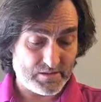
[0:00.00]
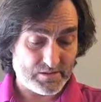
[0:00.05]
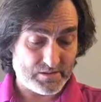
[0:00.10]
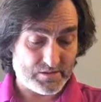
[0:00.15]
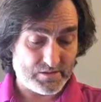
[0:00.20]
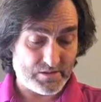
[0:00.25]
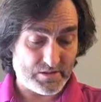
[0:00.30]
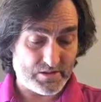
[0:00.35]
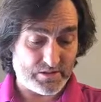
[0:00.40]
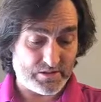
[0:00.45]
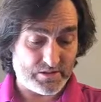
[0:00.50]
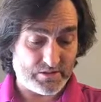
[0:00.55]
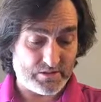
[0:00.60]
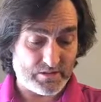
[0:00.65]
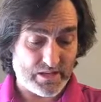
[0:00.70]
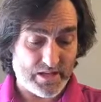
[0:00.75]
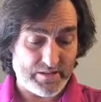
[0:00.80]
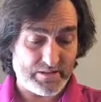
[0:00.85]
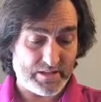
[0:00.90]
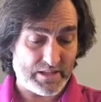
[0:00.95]
Good.
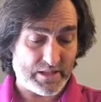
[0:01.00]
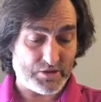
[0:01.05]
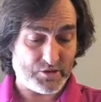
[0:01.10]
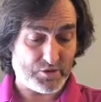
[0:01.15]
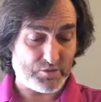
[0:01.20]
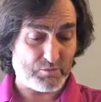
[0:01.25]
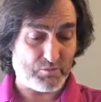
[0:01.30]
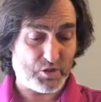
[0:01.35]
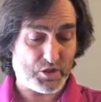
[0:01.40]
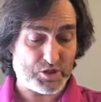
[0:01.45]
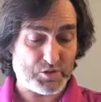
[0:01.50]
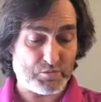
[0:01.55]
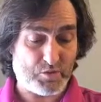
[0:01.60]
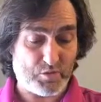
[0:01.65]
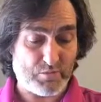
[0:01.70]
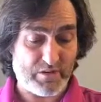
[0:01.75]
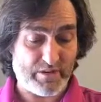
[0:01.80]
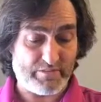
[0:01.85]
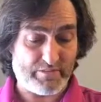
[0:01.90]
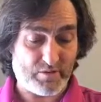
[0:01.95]
I think I should watch more
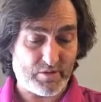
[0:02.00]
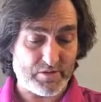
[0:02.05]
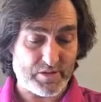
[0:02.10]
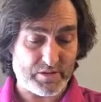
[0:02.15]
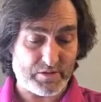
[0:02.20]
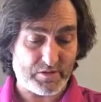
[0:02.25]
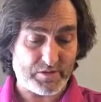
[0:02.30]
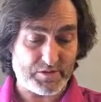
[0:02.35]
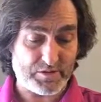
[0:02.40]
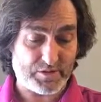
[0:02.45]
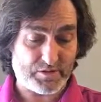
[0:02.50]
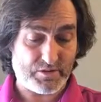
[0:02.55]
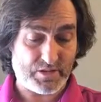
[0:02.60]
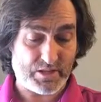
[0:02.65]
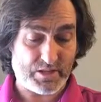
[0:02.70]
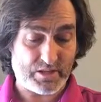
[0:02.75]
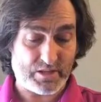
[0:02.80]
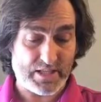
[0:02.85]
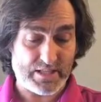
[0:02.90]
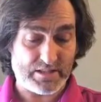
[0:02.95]
my phone and the screen.
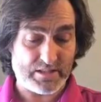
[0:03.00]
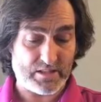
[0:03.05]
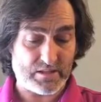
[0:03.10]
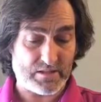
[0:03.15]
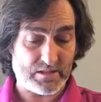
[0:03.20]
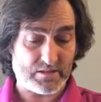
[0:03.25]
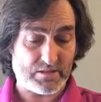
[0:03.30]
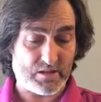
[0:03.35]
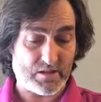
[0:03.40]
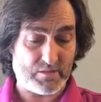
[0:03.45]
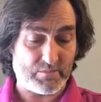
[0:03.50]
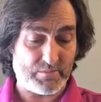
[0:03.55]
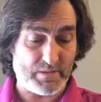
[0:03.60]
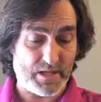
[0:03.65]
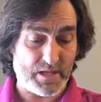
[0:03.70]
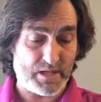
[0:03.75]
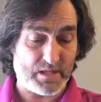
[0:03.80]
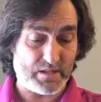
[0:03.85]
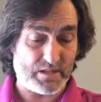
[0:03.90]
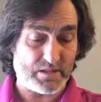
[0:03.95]
Letting the dog
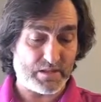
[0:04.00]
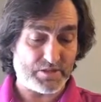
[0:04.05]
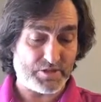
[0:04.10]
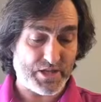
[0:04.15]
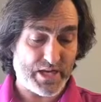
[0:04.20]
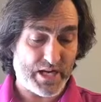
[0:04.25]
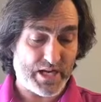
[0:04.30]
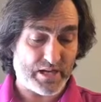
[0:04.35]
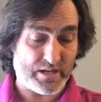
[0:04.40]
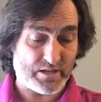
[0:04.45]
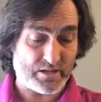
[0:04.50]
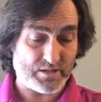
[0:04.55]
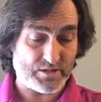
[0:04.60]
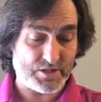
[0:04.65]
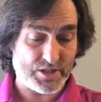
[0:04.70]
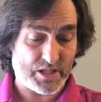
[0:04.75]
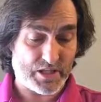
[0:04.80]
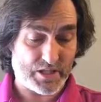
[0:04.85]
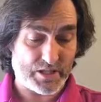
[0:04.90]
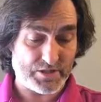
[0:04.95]
being in
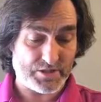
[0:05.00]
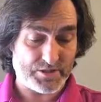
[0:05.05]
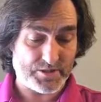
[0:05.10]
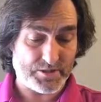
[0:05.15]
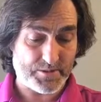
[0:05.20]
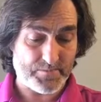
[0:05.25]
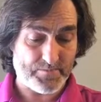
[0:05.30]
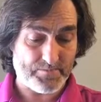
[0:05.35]
charge.